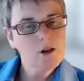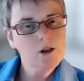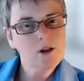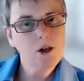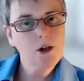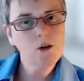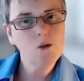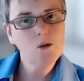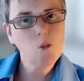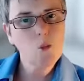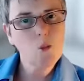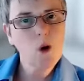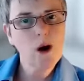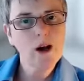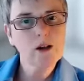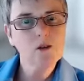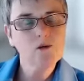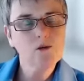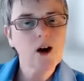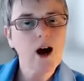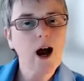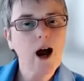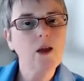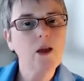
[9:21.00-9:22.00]
don't wait
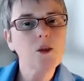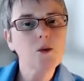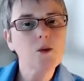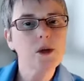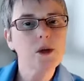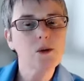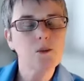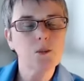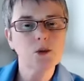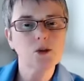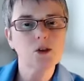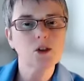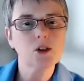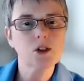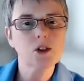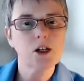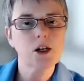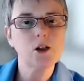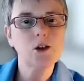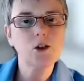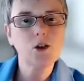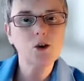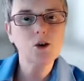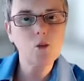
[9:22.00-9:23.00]
for other people to
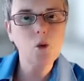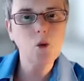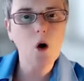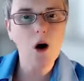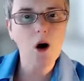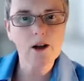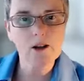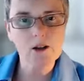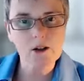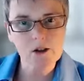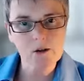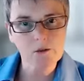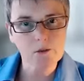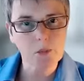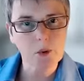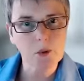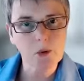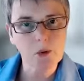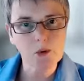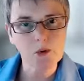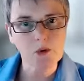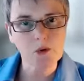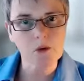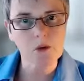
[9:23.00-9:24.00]
tell you why it's
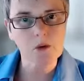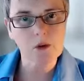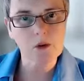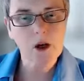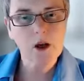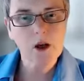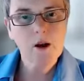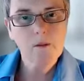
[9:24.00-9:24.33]
important.